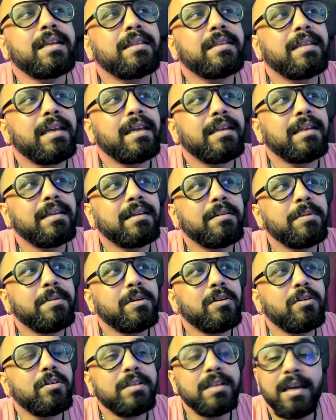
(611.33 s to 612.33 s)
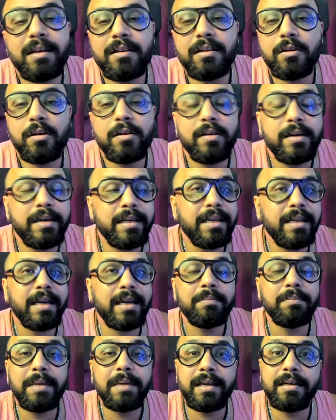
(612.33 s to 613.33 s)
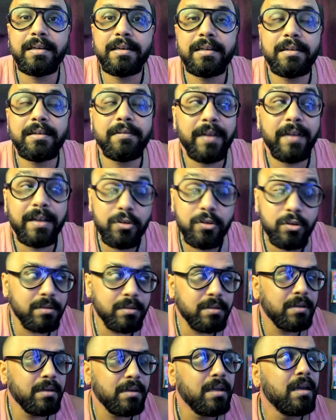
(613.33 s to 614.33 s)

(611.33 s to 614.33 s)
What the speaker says: and then because I already had my infection,